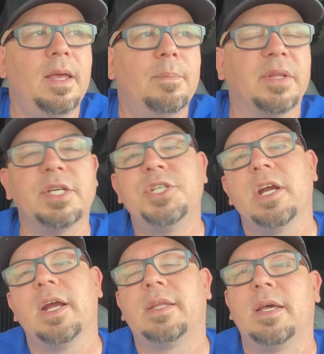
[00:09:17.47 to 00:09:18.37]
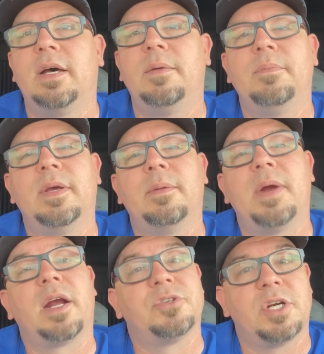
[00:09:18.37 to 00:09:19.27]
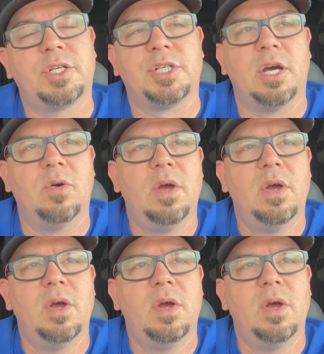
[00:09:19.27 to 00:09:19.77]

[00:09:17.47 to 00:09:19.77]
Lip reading: But this year at the Mid-America Truck Show,